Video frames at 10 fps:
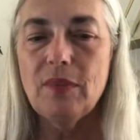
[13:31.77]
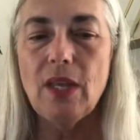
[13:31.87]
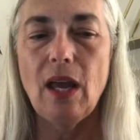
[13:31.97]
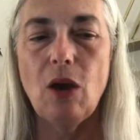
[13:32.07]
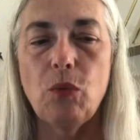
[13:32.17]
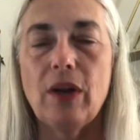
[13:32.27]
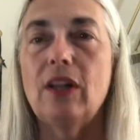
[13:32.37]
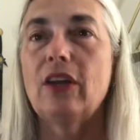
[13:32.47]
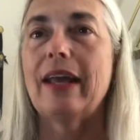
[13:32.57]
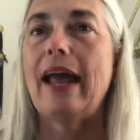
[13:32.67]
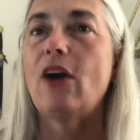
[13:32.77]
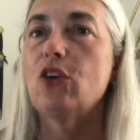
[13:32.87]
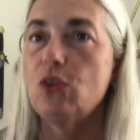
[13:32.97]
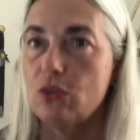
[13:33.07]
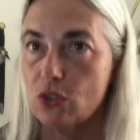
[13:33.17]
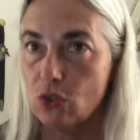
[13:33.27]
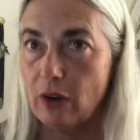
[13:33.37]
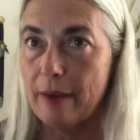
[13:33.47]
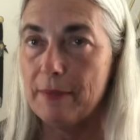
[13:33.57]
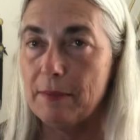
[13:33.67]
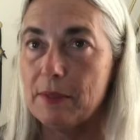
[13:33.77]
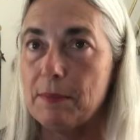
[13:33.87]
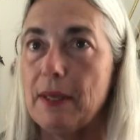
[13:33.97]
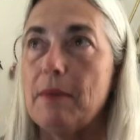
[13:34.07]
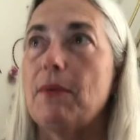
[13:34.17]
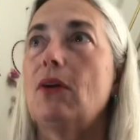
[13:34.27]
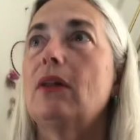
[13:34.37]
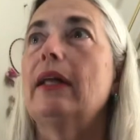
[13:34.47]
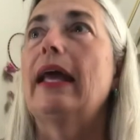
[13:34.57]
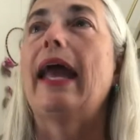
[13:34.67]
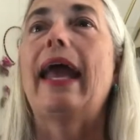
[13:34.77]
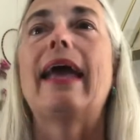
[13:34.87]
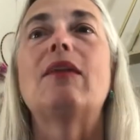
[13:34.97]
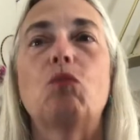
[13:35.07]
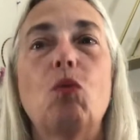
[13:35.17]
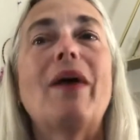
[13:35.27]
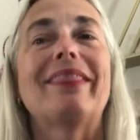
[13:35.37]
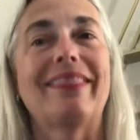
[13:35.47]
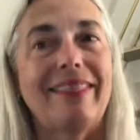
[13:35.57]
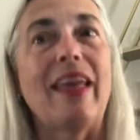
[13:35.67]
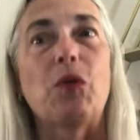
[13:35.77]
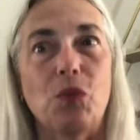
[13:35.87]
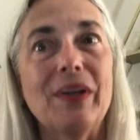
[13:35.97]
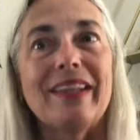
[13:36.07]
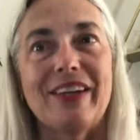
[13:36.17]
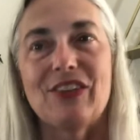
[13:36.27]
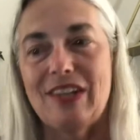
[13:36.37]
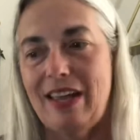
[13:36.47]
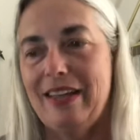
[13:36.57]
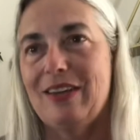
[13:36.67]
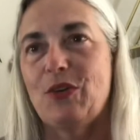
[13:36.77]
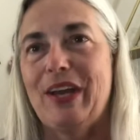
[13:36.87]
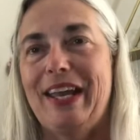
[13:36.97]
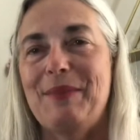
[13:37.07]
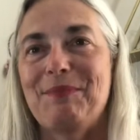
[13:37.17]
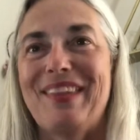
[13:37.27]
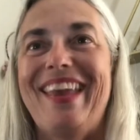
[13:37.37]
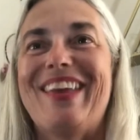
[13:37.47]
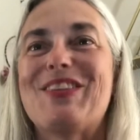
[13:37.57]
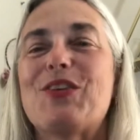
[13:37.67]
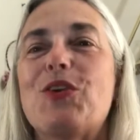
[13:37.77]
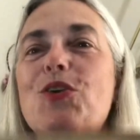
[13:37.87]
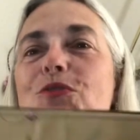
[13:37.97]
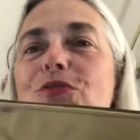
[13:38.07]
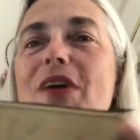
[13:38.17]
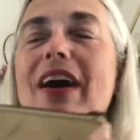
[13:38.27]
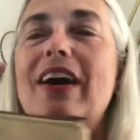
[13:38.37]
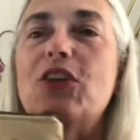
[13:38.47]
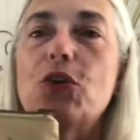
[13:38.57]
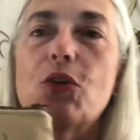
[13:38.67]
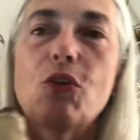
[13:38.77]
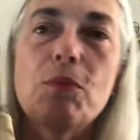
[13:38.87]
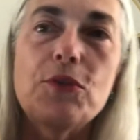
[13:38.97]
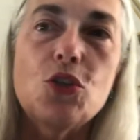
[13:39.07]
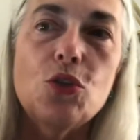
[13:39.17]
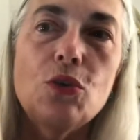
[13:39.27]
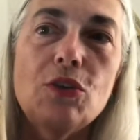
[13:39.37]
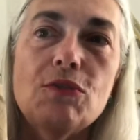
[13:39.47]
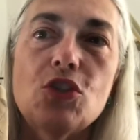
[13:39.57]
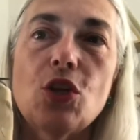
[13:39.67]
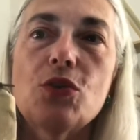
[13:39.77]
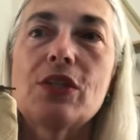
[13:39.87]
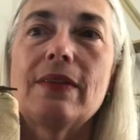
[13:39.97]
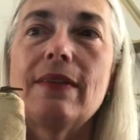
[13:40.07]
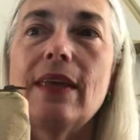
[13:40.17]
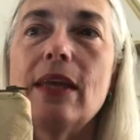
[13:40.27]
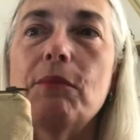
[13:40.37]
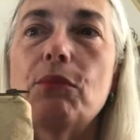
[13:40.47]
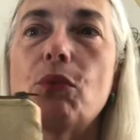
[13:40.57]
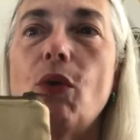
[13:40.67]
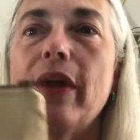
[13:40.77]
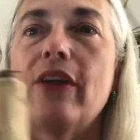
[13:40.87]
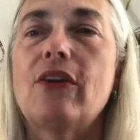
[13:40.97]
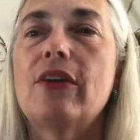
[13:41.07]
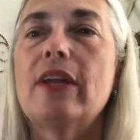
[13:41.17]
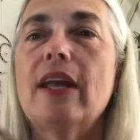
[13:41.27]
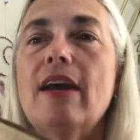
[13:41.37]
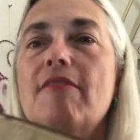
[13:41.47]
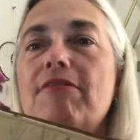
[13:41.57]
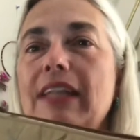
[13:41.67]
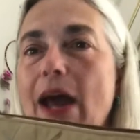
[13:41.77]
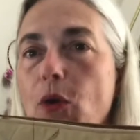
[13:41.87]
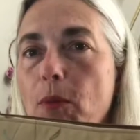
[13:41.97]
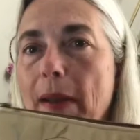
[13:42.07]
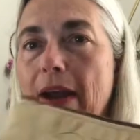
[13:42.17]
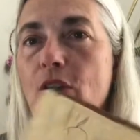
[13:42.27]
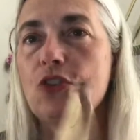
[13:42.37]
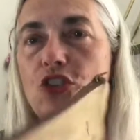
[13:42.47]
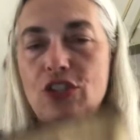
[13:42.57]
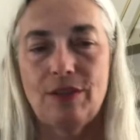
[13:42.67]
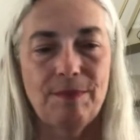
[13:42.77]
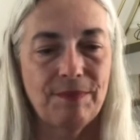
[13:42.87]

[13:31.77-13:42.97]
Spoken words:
We're going to look at how you describe them to people and what they really are like, okay? So you're group 2, you've chosen the embroidered flower pouch.